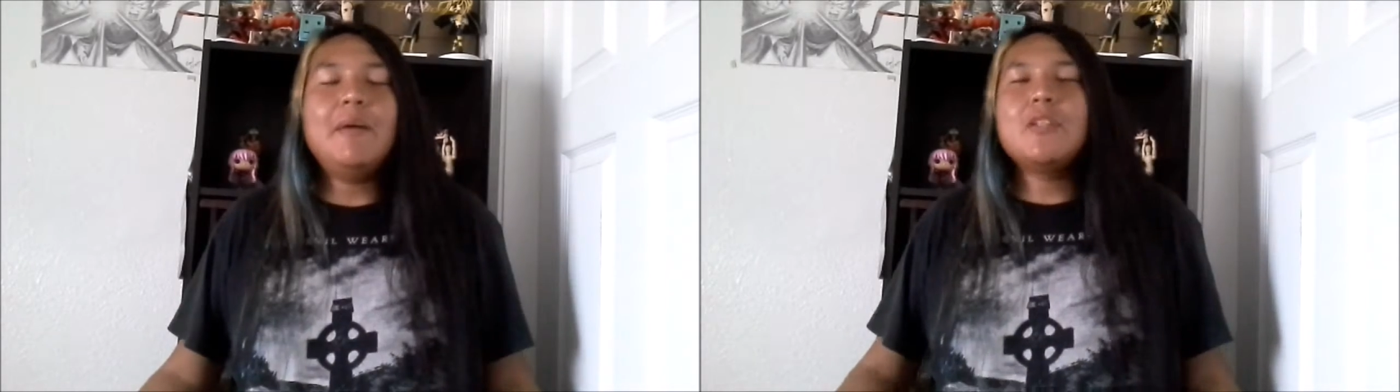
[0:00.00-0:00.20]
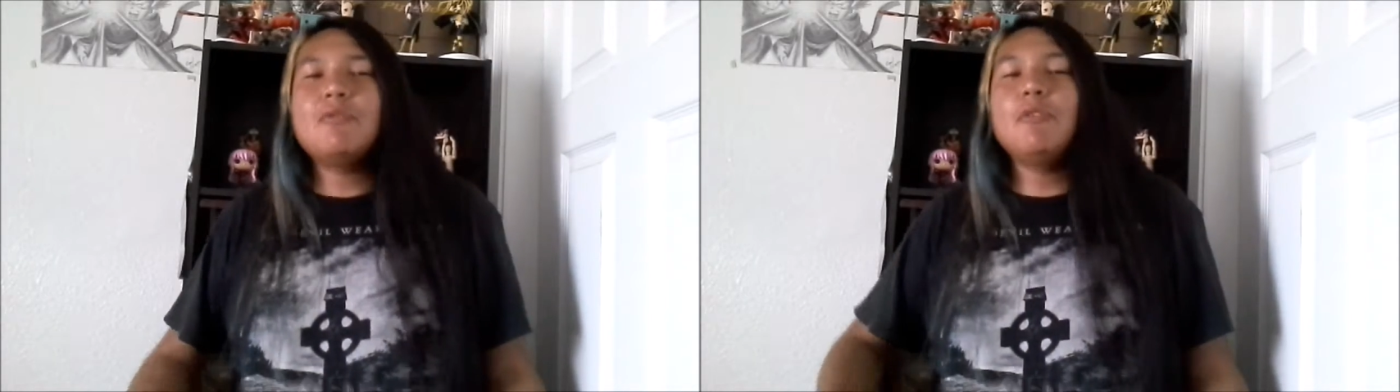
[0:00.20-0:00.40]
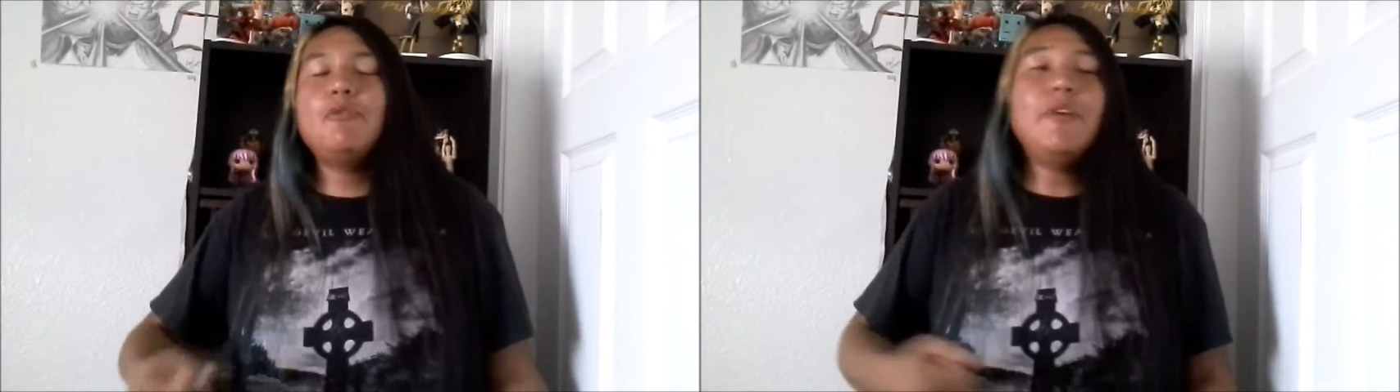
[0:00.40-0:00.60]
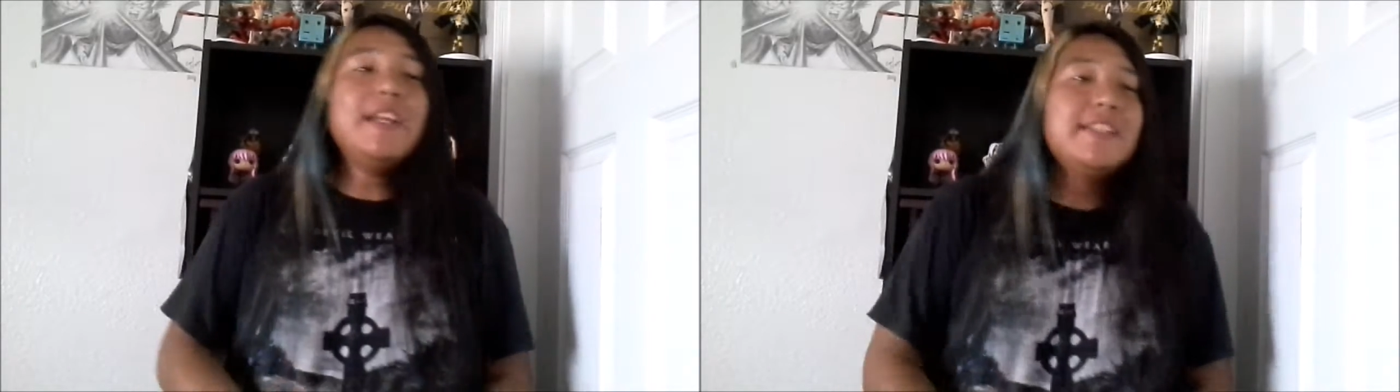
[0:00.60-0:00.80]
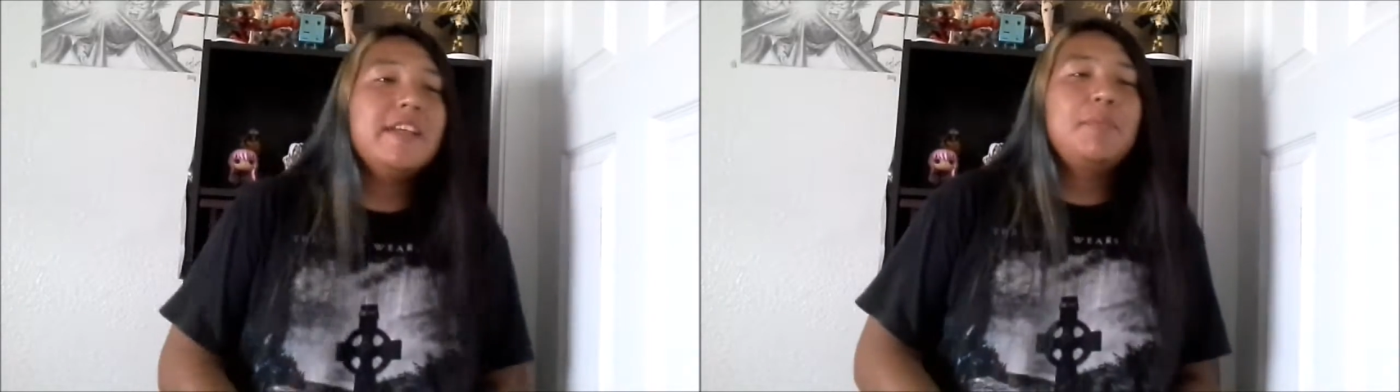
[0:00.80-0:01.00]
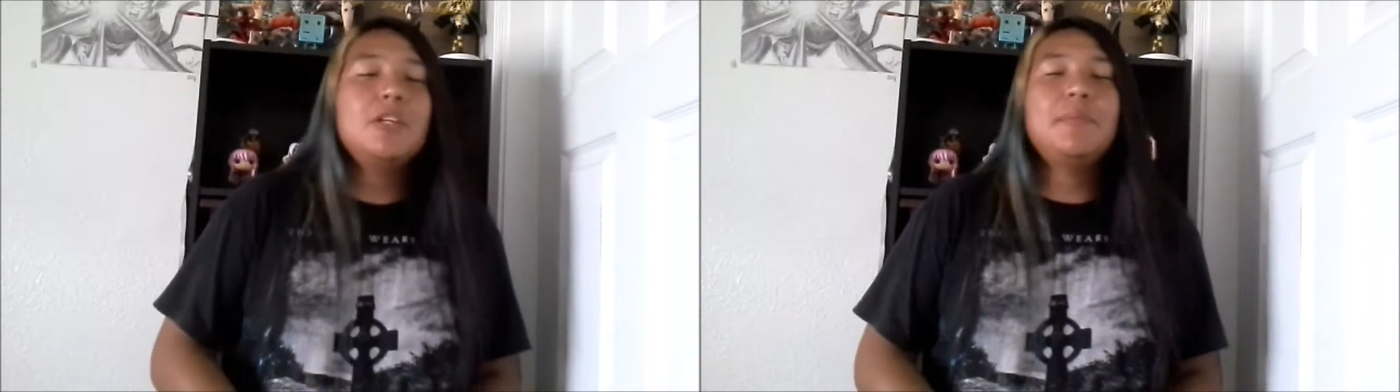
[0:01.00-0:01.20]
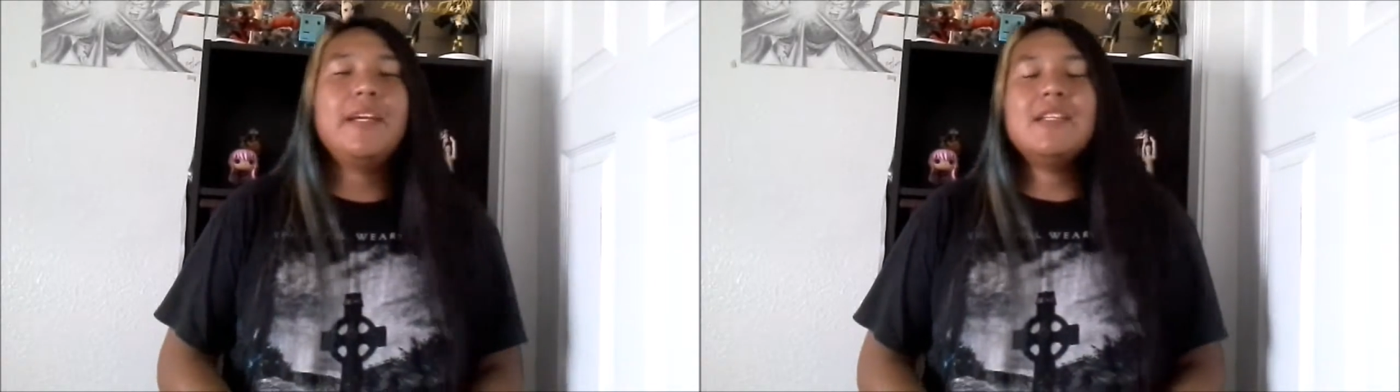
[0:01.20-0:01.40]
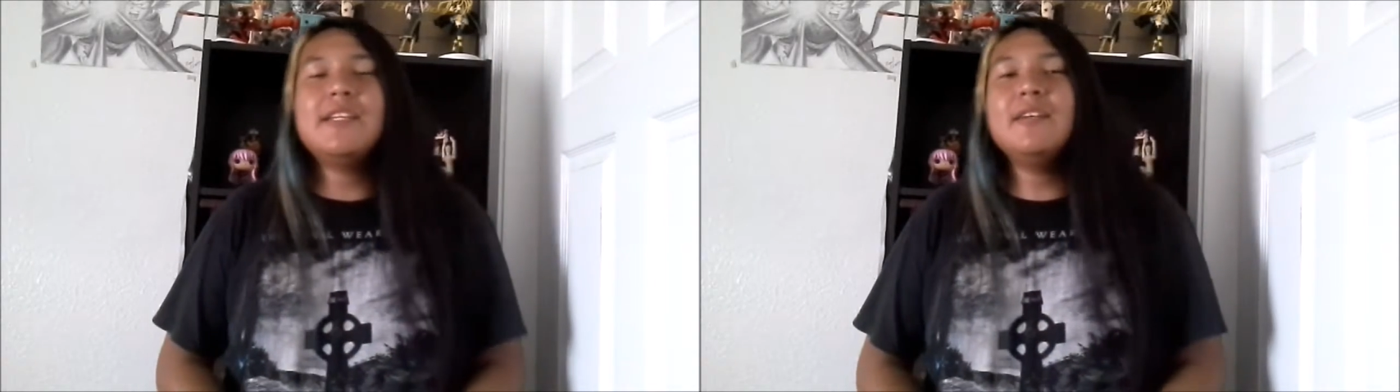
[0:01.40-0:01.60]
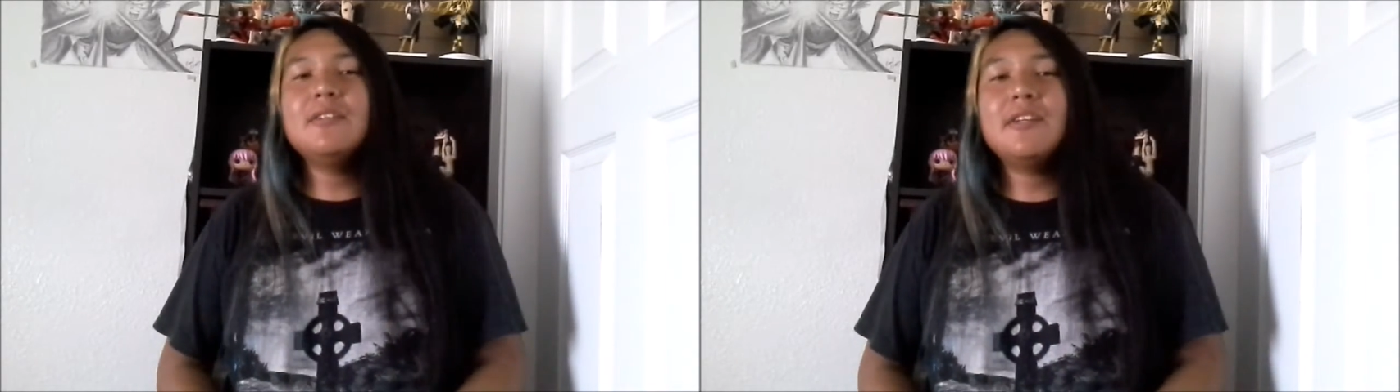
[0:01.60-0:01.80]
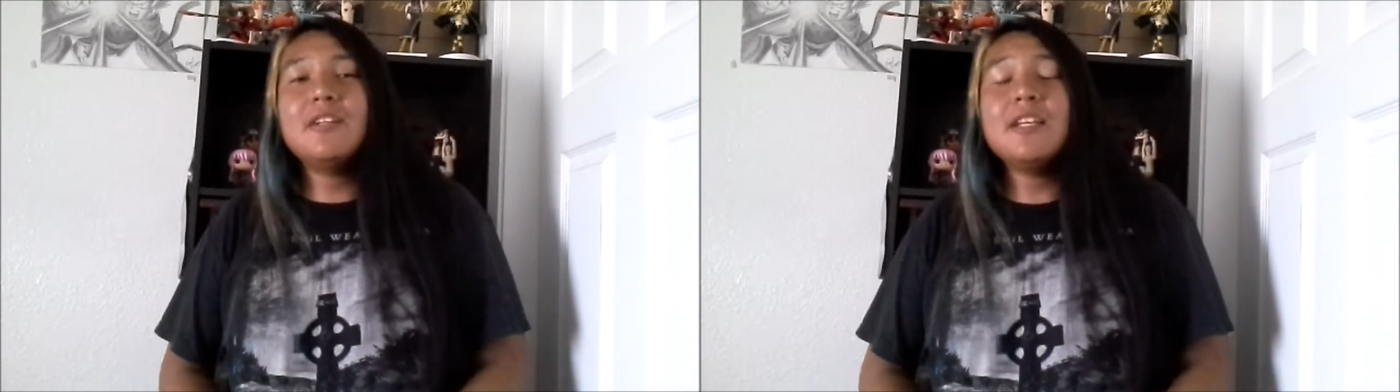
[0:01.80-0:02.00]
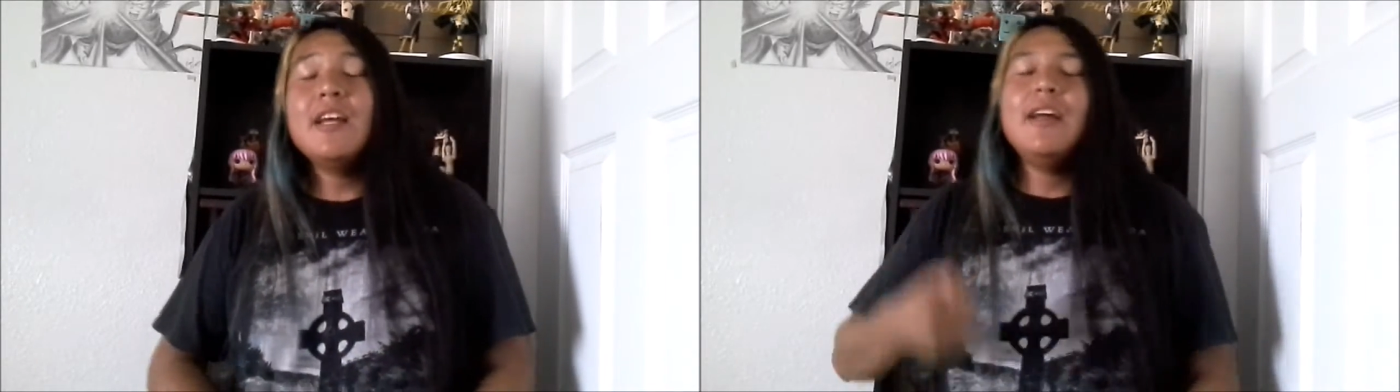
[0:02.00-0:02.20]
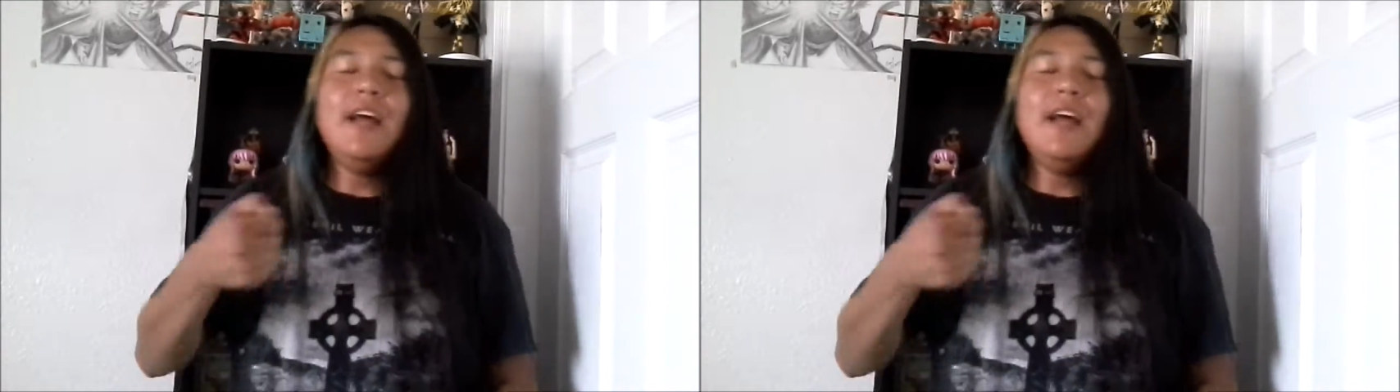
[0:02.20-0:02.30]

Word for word: how much of a fight he's going to put up against Gildarts,